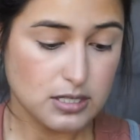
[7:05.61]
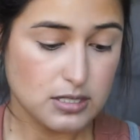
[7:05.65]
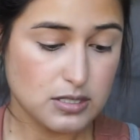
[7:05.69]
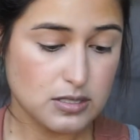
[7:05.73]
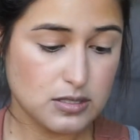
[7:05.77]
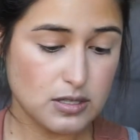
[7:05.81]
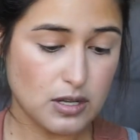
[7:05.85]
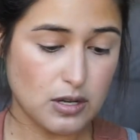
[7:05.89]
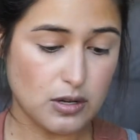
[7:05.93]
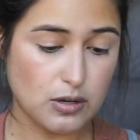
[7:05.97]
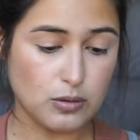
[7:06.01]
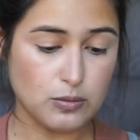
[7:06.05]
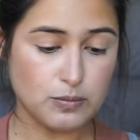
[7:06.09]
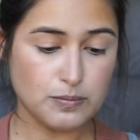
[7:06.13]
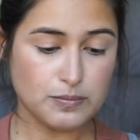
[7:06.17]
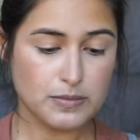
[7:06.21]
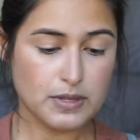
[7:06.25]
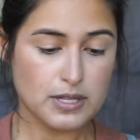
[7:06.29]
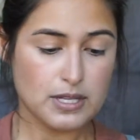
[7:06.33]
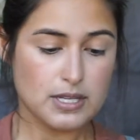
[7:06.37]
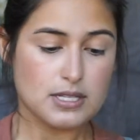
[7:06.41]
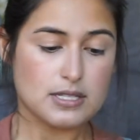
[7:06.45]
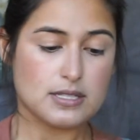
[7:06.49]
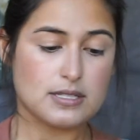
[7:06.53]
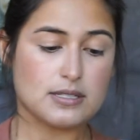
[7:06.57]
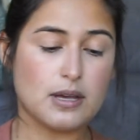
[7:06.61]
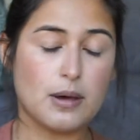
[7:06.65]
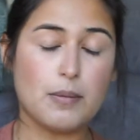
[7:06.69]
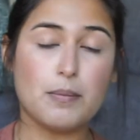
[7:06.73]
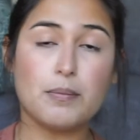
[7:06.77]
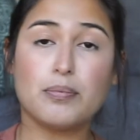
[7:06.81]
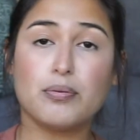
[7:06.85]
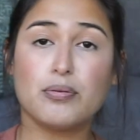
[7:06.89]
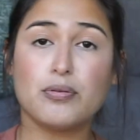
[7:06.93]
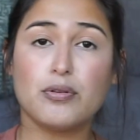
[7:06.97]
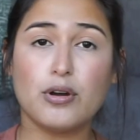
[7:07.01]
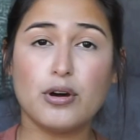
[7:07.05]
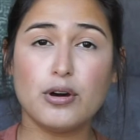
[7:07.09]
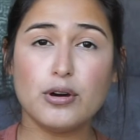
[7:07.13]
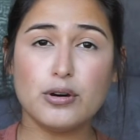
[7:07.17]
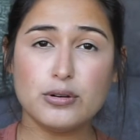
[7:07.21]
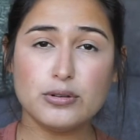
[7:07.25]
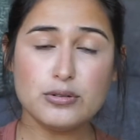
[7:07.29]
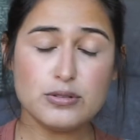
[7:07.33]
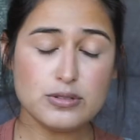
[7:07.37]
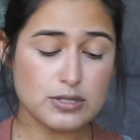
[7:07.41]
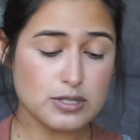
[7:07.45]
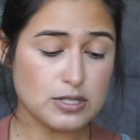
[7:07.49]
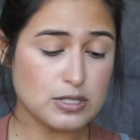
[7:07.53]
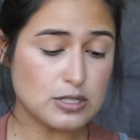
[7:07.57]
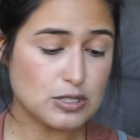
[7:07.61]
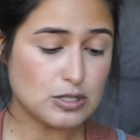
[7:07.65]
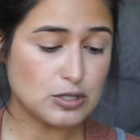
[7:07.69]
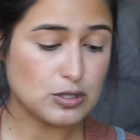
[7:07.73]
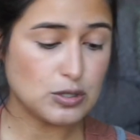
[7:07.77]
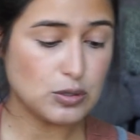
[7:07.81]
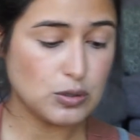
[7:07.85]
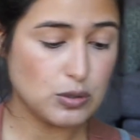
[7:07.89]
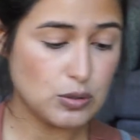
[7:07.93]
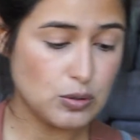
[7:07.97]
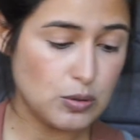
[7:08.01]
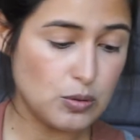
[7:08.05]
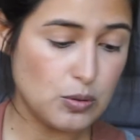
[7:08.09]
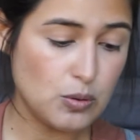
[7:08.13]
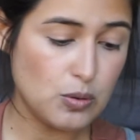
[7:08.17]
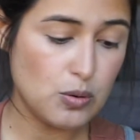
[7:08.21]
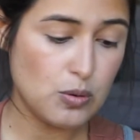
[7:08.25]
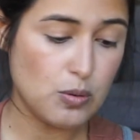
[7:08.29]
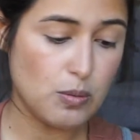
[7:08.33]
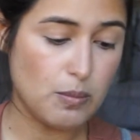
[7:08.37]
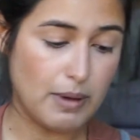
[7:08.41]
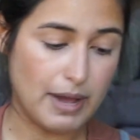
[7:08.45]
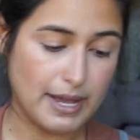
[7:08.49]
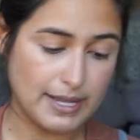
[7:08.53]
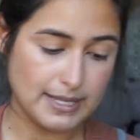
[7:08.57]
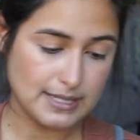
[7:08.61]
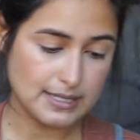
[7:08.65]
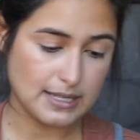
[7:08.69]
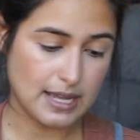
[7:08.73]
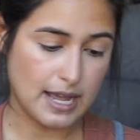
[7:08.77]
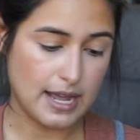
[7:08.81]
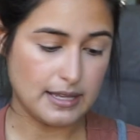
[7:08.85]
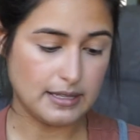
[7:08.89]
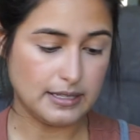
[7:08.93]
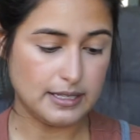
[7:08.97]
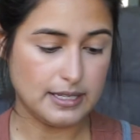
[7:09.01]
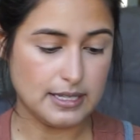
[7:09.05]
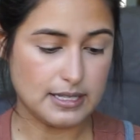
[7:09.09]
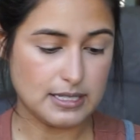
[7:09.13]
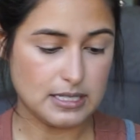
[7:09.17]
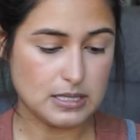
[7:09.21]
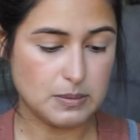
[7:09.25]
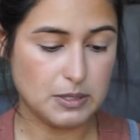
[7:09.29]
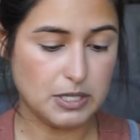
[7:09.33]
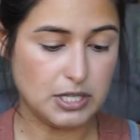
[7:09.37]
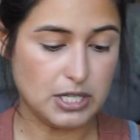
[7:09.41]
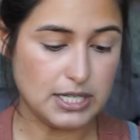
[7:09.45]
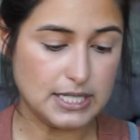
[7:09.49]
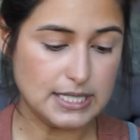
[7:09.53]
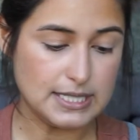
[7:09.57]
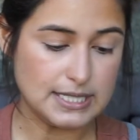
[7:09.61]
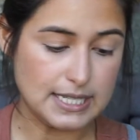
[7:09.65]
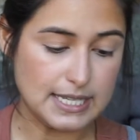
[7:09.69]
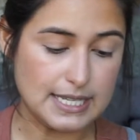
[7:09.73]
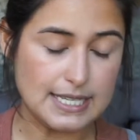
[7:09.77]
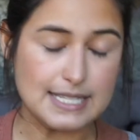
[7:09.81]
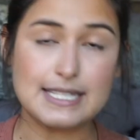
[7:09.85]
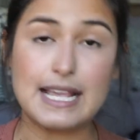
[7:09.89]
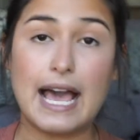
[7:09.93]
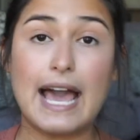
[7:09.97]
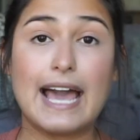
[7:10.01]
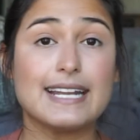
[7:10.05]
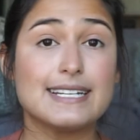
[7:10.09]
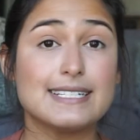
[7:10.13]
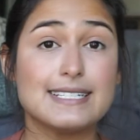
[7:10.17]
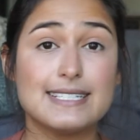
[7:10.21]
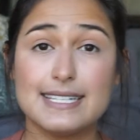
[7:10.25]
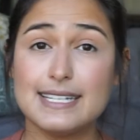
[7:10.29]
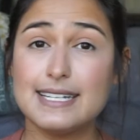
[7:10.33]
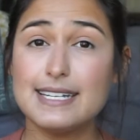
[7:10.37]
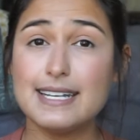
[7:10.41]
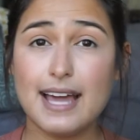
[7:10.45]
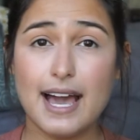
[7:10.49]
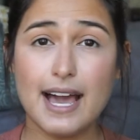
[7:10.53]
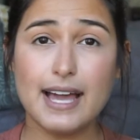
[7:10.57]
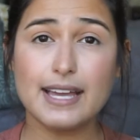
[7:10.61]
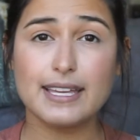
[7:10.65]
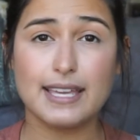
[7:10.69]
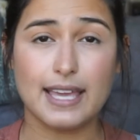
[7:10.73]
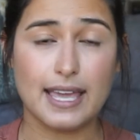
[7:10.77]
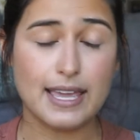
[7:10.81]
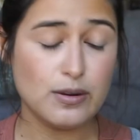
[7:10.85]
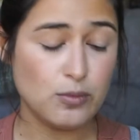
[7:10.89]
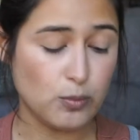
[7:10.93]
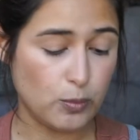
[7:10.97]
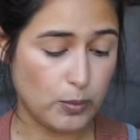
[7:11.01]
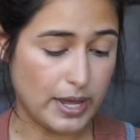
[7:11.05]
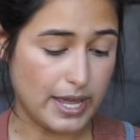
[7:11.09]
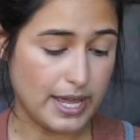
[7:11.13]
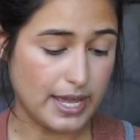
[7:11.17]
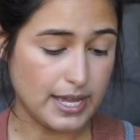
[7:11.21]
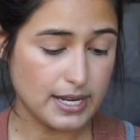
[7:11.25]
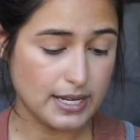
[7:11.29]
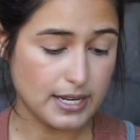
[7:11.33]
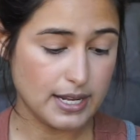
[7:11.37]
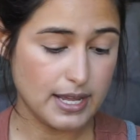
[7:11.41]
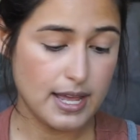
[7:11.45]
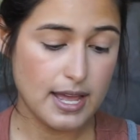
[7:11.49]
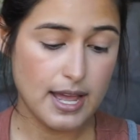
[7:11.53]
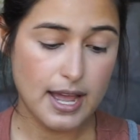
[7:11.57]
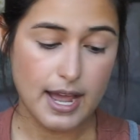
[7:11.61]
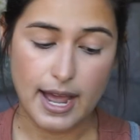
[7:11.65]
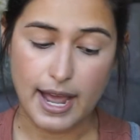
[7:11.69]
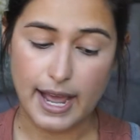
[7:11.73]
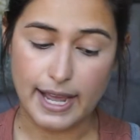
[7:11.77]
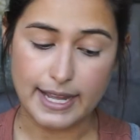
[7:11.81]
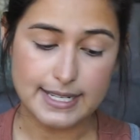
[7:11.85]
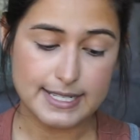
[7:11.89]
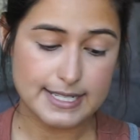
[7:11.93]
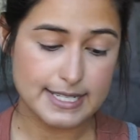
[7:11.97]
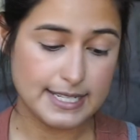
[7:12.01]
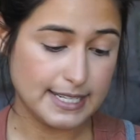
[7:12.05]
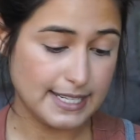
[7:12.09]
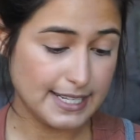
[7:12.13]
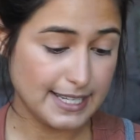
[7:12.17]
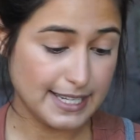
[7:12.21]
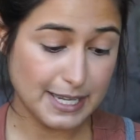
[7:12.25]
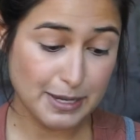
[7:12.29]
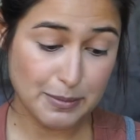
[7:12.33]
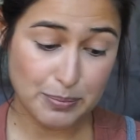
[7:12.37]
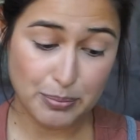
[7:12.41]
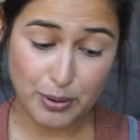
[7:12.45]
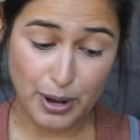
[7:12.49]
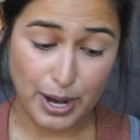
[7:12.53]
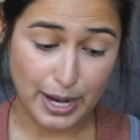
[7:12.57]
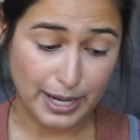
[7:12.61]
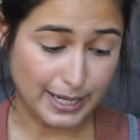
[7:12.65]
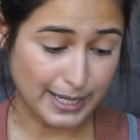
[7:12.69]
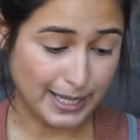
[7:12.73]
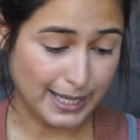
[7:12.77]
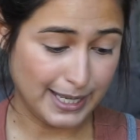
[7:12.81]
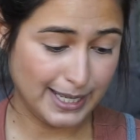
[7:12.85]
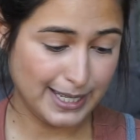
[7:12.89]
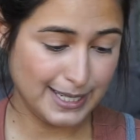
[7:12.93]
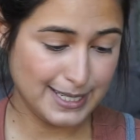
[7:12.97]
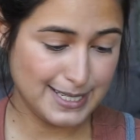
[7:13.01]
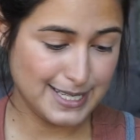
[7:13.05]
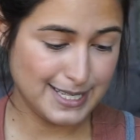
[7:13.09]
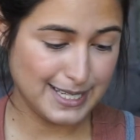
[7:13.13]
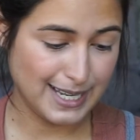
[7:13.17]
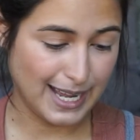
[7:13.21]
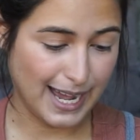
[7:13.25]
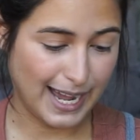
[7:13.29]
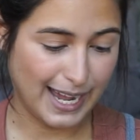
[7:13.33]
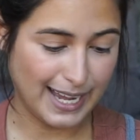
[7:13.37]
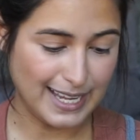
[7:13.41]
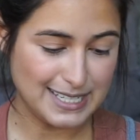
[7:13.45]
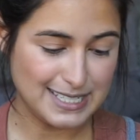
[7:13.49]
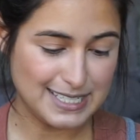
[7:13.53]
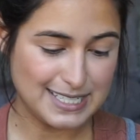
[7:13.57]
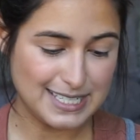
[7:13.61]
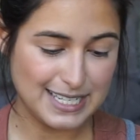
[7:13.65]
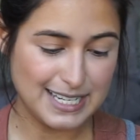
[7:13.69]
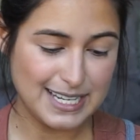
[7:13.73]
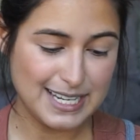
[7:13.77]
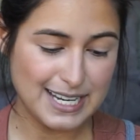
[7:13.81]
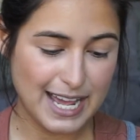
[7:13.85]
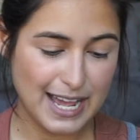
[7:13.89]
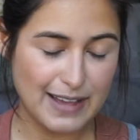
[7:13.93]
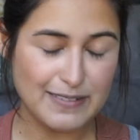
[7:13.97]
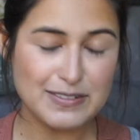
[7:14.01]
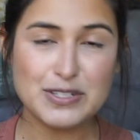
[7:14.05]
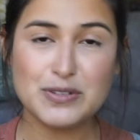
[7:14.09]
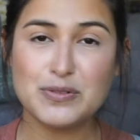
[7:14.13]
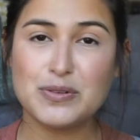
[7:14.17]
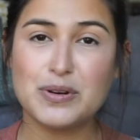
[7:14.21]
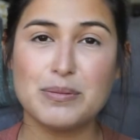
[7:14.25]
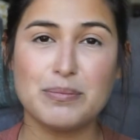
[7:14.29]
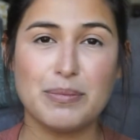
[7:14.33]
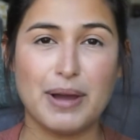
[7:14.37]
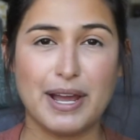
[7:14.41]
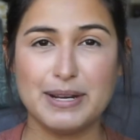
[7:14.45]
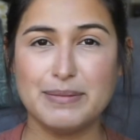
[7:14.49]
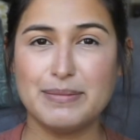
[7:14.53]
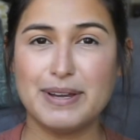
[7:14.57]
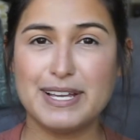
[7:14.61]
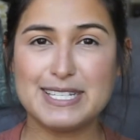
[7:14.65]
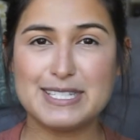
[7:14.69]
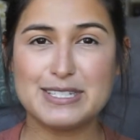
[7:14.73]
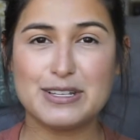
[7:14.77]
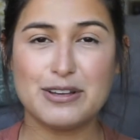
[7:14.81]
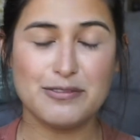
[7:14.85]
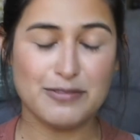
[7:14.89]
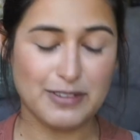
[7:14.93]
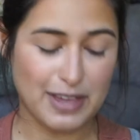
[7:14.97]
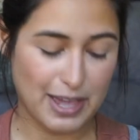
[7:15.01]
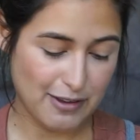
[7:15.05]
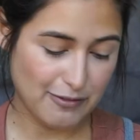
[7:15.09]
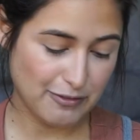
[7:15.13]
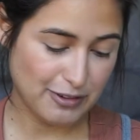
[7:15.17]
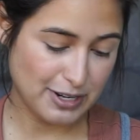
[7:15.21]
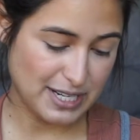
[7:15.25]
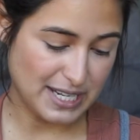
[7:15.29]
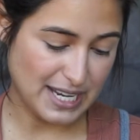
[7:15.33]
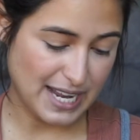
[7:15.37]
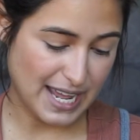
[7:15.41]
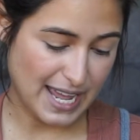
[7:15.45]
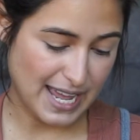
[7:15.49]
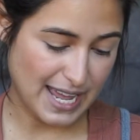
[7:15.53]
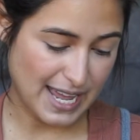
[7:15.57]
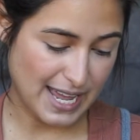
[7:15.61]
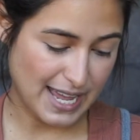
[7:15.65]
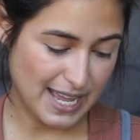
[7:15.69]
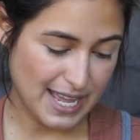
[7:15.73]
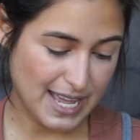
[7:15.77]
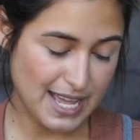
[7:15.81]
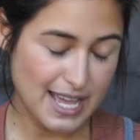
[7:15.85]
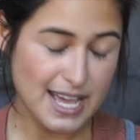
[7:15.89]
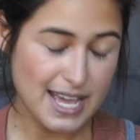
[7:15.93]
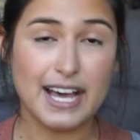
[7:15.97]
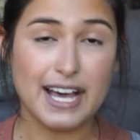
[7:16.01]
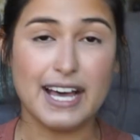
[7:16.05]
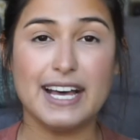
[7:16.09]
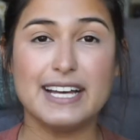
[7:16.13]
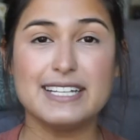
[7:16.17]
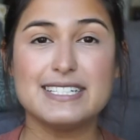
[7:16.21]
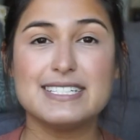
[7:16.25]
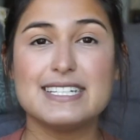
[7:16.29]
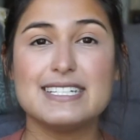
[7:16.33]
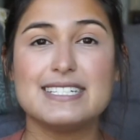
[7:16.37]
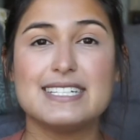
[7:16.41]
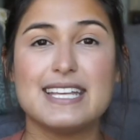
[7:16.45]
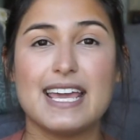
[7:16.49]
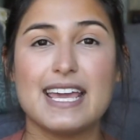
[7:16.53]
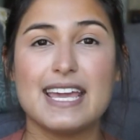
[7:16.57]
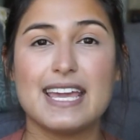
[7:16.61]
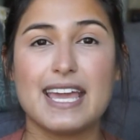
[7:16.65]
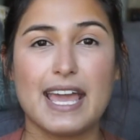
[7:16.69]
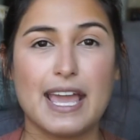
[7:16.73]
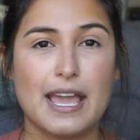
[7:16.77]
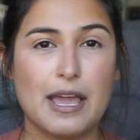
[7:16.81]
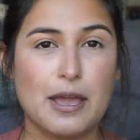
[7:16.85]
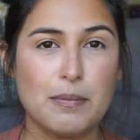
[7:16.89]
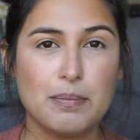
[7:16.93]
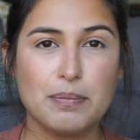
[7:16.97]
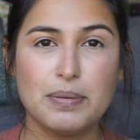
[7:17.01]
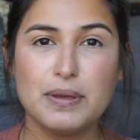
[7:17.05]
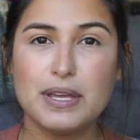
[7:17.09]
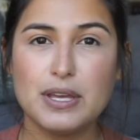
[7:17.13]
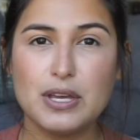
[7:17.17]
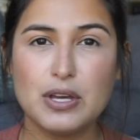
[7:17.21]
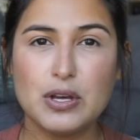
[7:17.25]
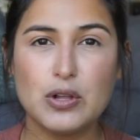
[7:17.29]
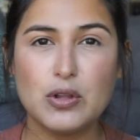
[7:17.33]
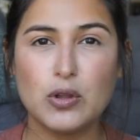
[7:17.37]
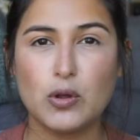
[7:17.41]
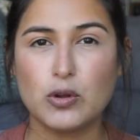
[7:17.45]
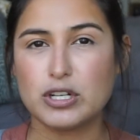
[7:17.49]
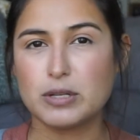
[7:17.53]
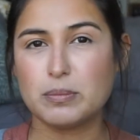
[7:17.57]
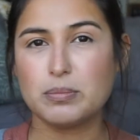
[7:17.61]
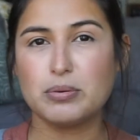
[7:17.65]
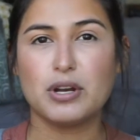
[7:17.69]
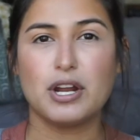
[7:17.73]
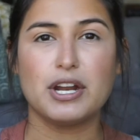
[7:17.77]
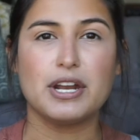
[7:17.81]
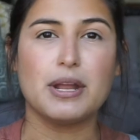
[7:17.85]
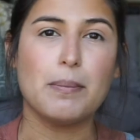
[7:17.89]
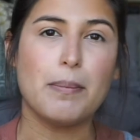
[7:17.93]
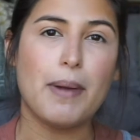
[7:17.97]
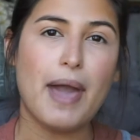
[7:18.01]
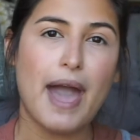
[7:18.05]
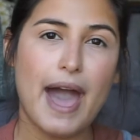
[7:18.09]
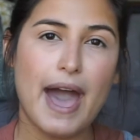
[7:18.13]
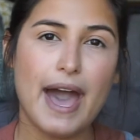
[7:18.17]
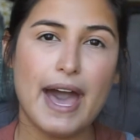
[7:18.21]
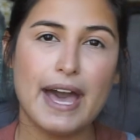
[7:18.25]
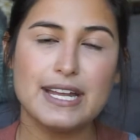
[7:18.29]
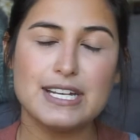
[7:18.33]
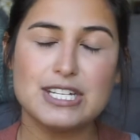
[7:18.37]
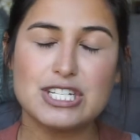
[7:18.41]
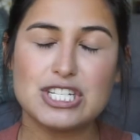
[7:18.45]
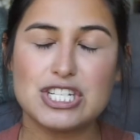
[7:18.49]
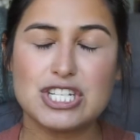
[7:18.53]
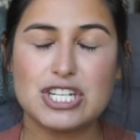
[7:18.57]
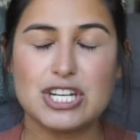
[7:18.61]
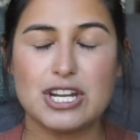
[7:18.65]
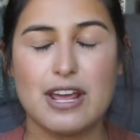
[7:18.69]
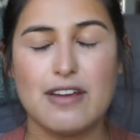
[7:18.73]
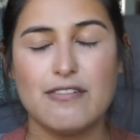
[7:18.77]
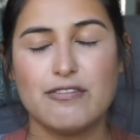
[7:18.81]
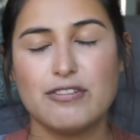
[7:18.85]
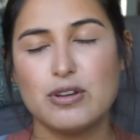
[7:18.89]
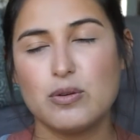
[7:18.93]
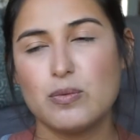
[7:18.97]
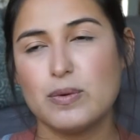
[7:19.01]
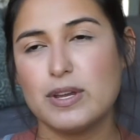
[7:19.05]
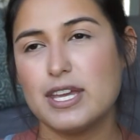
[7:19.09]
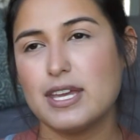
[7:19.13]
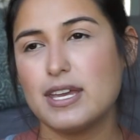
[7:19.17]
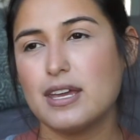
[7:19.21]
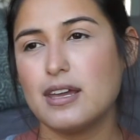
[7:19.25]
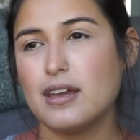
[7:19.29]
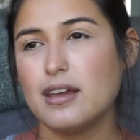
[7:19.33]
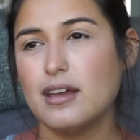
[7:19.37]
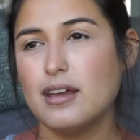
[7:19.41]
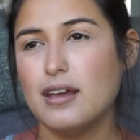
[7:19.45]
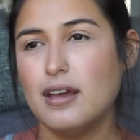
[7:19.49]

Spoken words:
So some pros to my Skyla experience is I did not gain weight. I didn't get pregnant. I didn't have to remind myself every day to take a pill or to put on a patch every week.